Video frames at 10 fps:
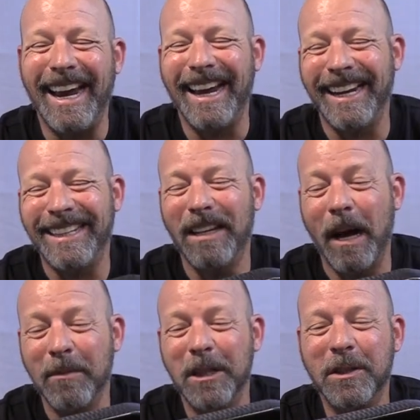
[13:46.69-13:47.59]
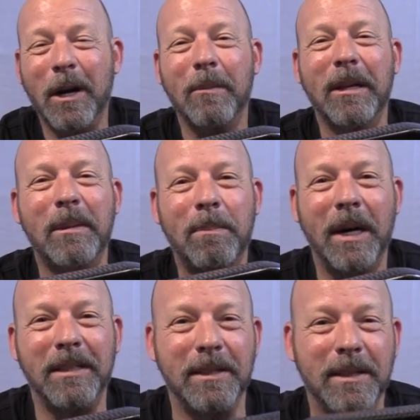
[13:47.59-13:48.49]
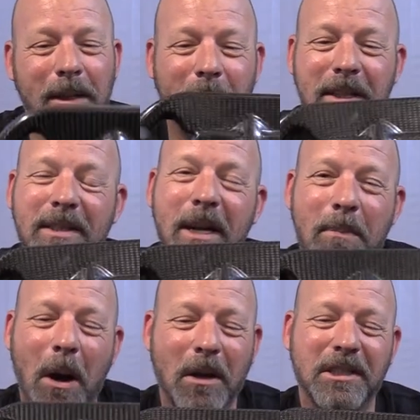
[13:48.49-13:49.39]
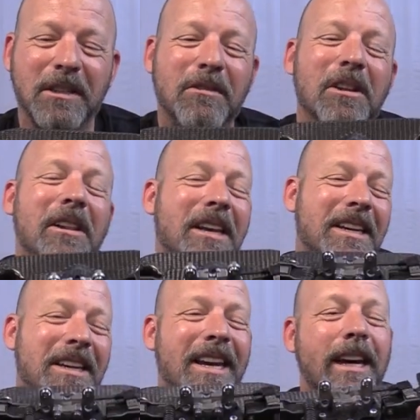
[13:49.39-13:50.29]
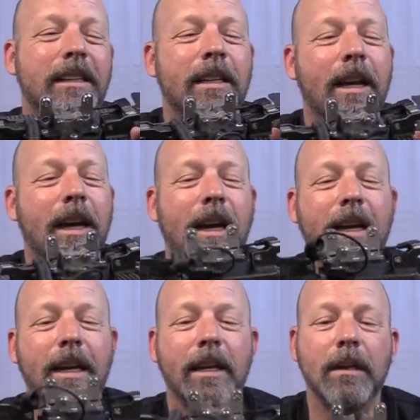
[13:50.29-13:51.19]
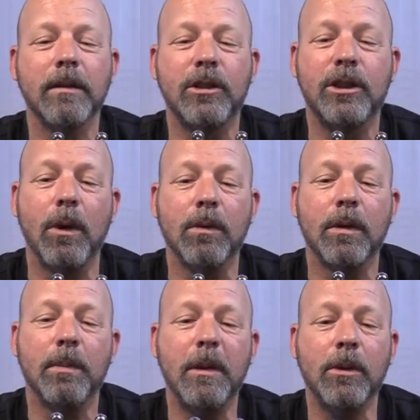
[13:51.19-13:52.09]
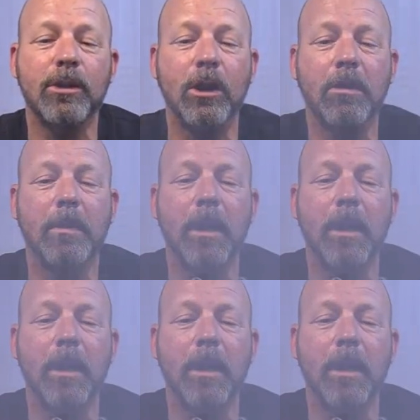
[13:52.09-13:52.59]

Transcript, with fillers: And I can, I'm going to talk about the buttons, and I'm going to say positive click again. And I get joked, people joke